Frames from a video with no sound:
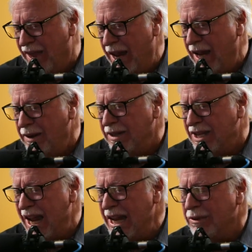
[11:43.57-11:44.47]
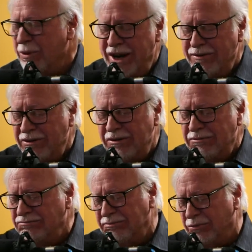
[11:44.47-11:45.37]
They take
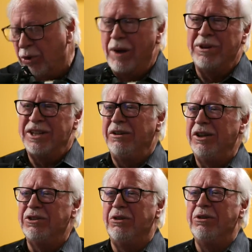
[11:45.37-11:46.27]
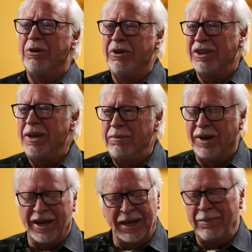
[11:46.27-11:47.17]
whatever raw materials you throw at
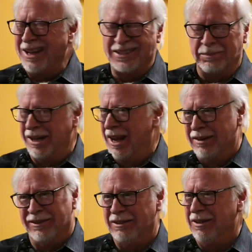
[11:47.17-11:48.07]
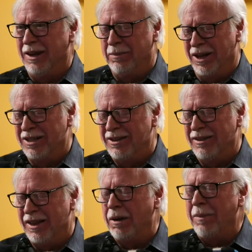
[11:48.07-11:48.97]
them and they make something out of it.
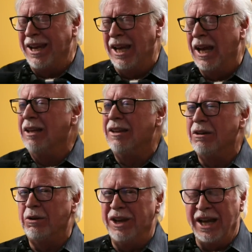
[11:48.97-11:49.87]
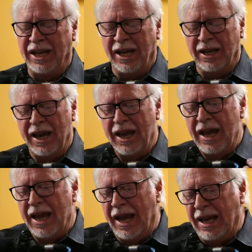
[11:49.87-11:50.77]
But they're making it, they're creating it.
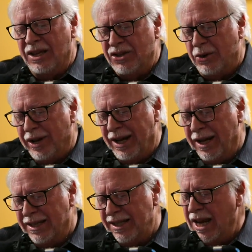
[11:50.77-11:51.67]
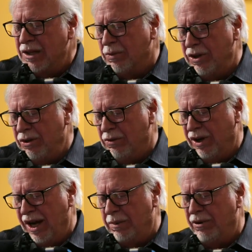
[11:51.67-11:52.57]
And so in a sense, when you
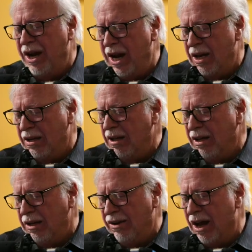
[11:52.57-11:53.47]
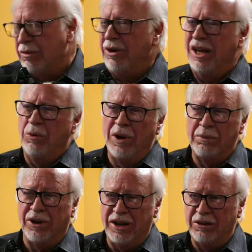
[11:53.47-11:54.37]
create a brand, you're not creating
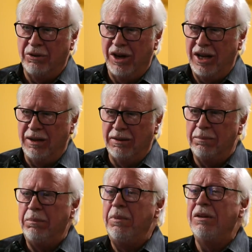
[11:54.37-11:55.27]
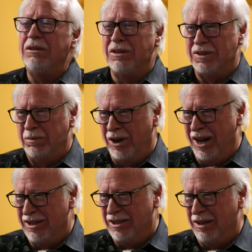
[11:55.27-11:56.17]
one brand, you're creating millions of
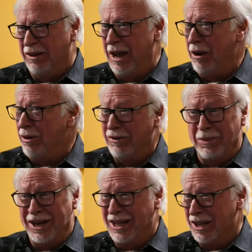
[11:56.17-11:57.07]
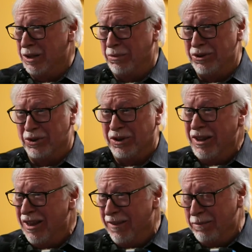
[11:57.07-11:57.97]
brands, like however many customers
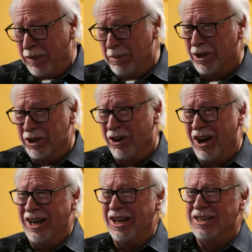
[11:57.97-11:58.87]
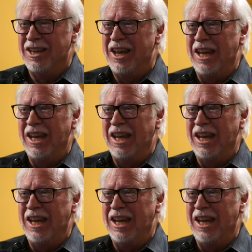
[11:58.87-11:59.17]
or people in your audience.